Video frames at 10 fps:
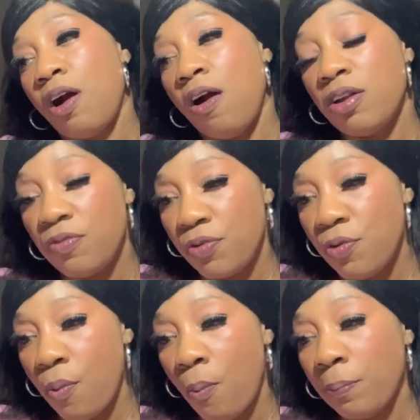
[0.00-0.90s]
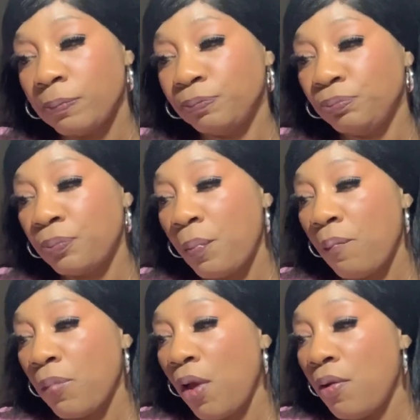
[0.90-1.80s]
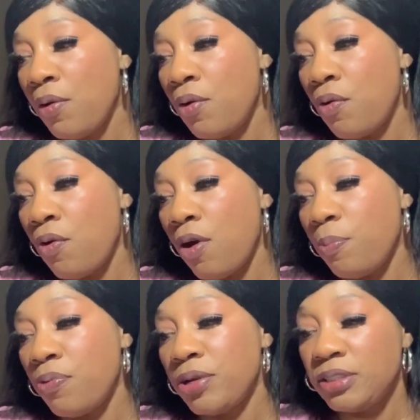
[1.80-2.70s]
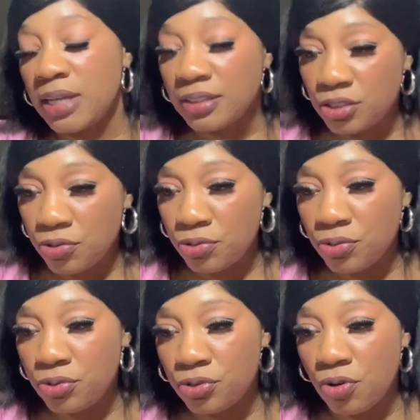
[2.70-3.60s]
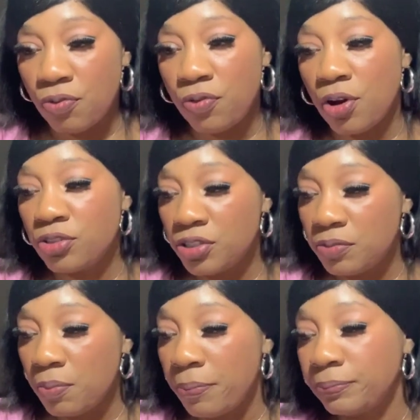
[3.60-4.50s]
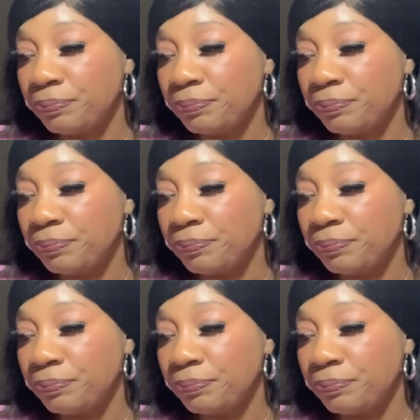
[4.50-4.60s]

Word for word: Carnival or Princess Cruise or Virgin